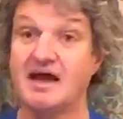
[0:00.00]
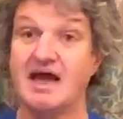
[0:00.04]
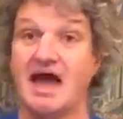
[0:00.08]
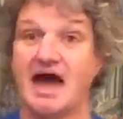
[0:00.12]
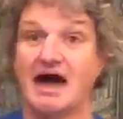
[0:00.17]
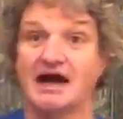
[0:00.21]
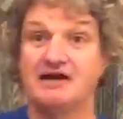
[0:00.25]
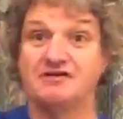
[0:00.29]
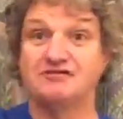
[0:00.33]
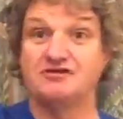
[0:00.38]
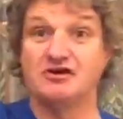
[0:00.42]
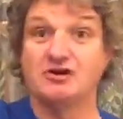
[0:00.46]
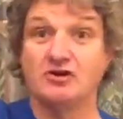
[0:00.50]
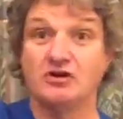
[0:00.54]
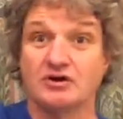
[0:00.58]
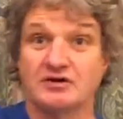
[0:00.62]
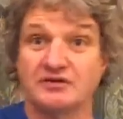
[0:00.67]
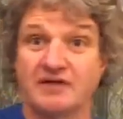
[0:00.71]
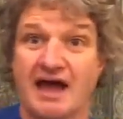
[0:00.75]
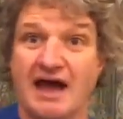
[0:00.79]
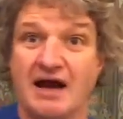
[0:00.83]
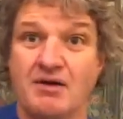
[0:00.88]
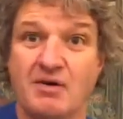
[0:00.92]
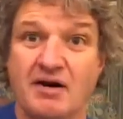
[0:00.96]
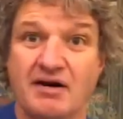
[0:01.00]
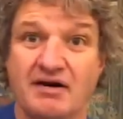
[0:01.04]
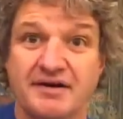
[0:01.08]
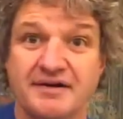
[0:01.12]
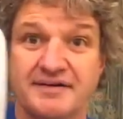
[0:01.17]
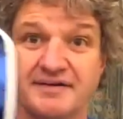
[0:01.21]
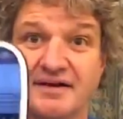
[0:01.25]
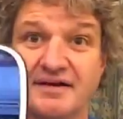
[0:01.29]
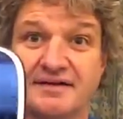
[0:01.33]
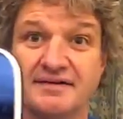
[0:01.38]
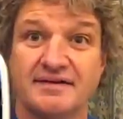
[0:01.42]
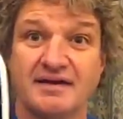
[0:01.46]
And if you look there where it
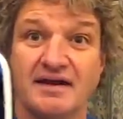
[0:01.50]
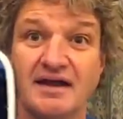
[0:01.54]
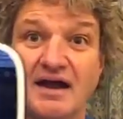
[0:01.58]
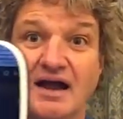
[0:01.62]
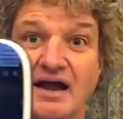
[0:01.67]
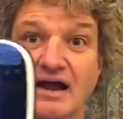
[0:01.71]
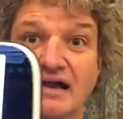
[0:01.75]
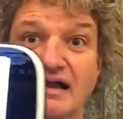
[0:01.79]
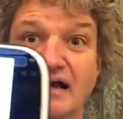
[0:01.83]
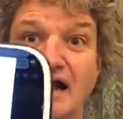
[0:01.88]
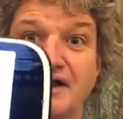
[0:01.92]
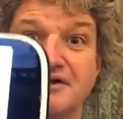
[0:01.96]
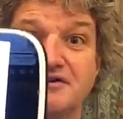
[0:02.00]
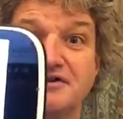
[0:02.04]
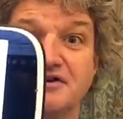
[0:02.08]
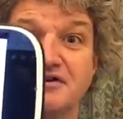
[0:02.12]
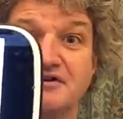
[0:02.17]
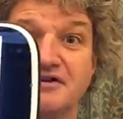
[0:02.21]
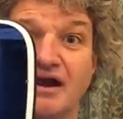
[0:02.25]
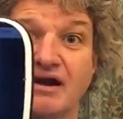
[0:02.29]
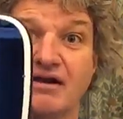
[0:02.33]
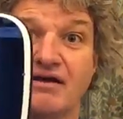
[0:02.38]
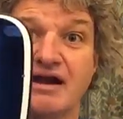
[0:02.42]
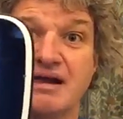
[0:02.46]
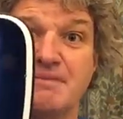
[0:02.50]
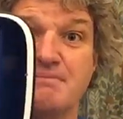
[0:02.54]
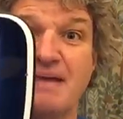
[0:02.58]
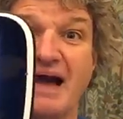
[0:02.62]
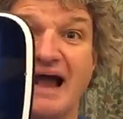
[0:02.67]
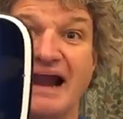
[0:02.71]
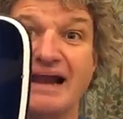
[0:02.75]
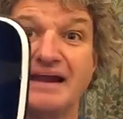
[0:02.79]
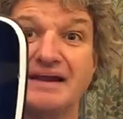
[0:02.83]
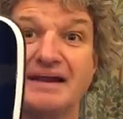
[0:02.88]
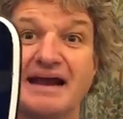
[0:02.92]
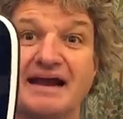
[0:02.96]
says Londonderry,
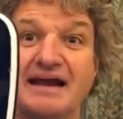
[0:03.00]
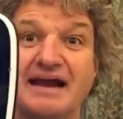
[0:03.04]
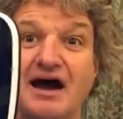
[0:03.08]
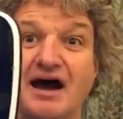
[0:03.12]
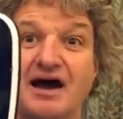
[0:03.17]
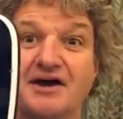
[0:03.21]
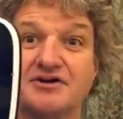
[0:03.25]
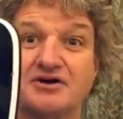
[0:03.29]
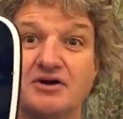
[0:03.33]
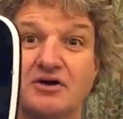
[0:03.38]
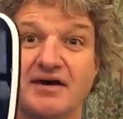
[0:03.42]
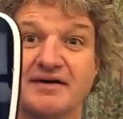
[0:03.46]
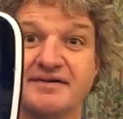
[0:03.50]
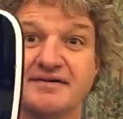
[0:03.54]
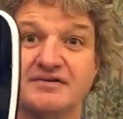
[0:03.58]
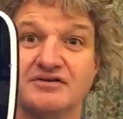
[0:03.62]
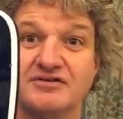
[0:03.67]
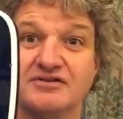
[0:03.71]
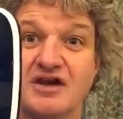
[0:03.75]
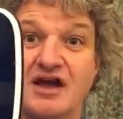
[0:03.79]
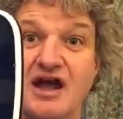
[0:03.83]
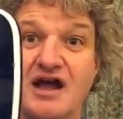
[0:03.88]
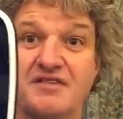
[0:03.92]
Ballynagard Crescent,